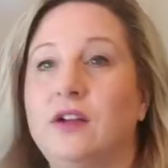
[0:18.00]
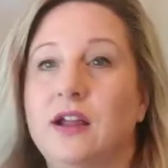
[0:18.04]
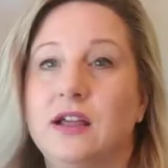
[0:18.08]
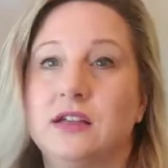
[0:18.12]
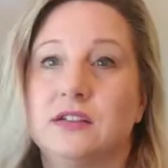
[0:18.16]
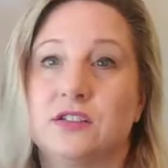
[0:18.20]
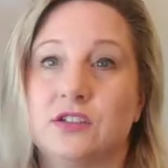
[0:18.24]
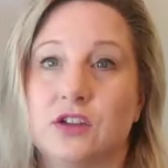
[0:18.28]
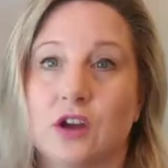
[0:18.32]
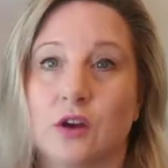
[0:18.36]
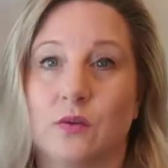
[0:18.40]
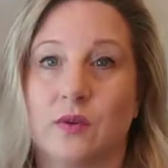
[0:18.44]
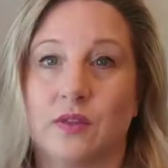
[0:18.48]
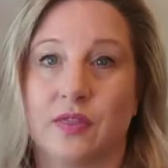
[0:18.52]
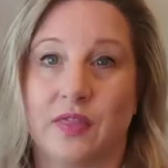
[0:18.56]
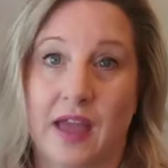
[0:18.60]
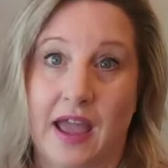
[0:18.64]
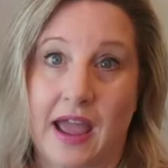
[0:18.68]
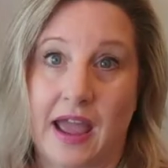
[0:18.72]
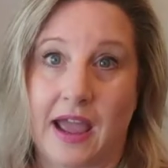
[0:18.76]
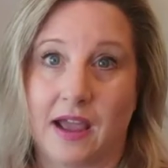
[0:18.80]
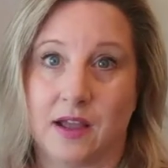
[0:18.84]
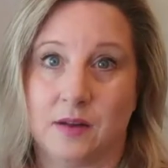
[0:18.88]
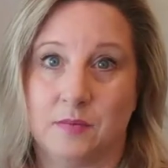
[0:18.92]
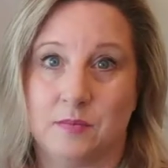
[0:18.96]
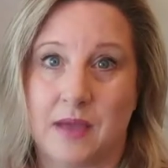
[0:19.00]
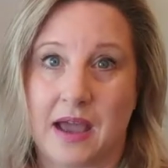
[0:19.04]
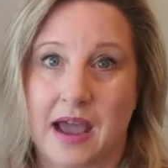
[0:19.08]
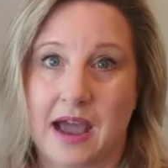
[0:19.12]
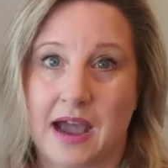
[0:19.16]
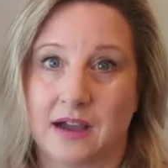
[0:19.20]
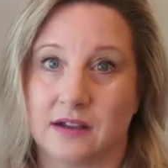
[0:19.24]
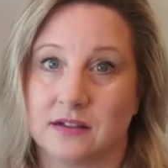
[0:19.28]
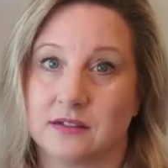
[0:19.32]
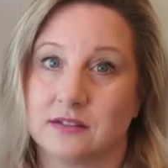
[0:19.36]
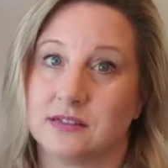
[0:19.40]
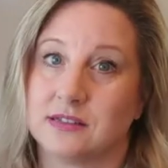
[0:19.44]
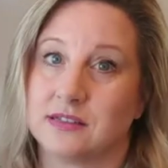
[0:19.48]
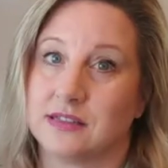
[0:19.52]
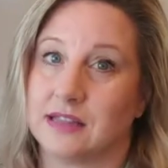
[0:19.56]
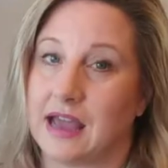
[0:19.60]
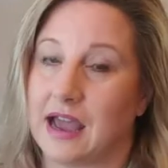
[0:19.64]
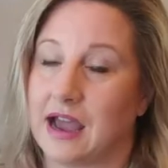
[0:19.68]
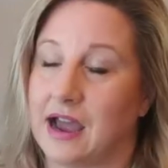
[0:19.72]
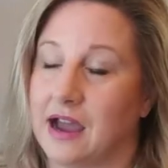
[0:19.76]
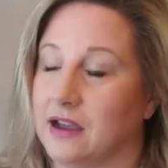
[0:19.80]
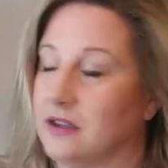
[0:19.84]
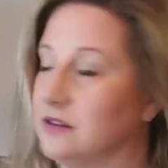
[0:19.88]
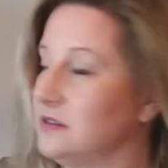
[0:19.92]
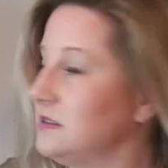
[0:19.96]
don't I start with the handbags
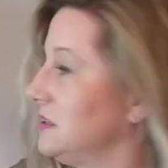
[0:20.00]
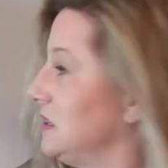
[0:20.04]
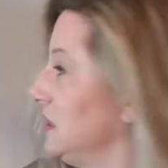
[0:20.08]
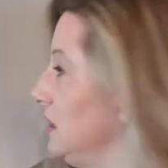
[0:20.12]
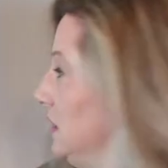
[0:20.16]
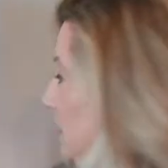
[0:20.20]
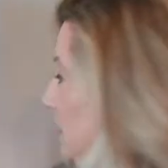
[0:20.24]
that